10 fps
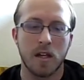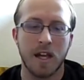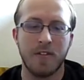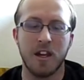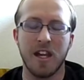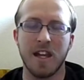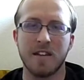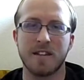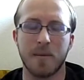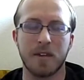If you're eating
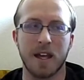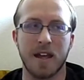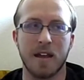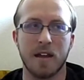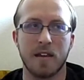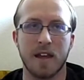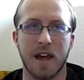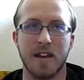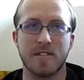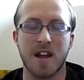something
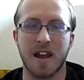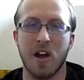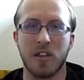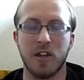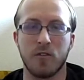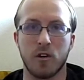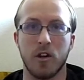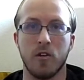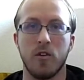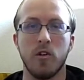that is not healthy for
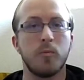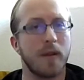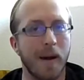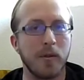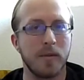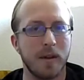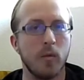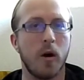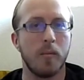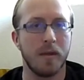you, you probably
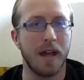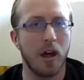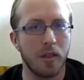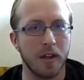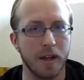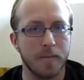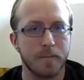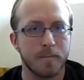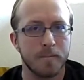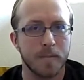won't be healthy.
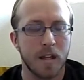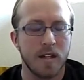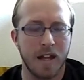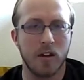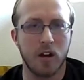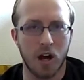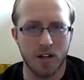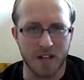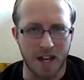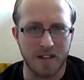Now, there are
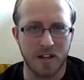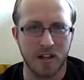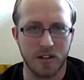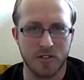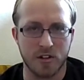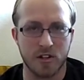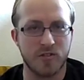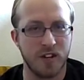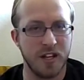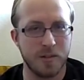dietary concerns
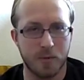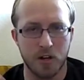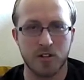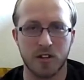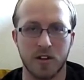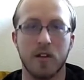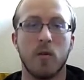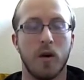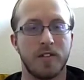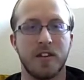for each person.
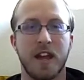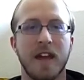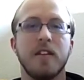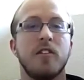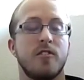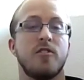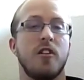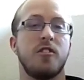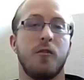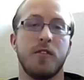Once again,
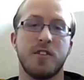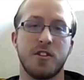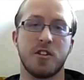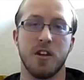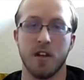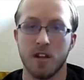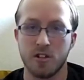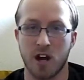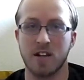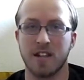consult your physician.
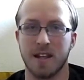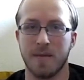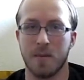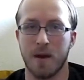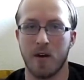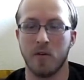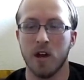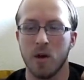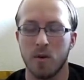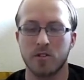Talk to them about
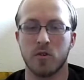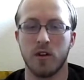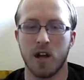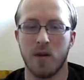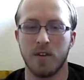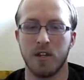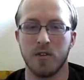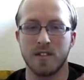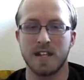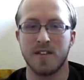what's going on with you
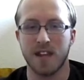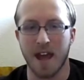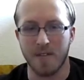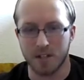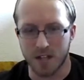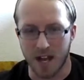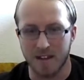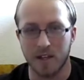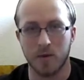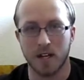and see if they have a diet
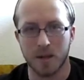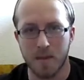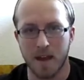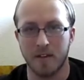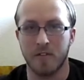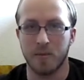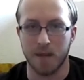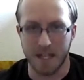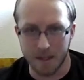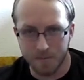they recommend. For
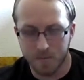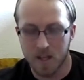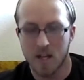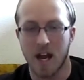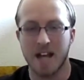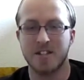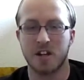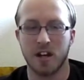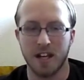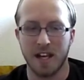me, I
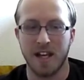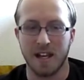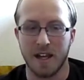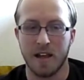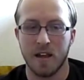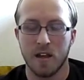started eating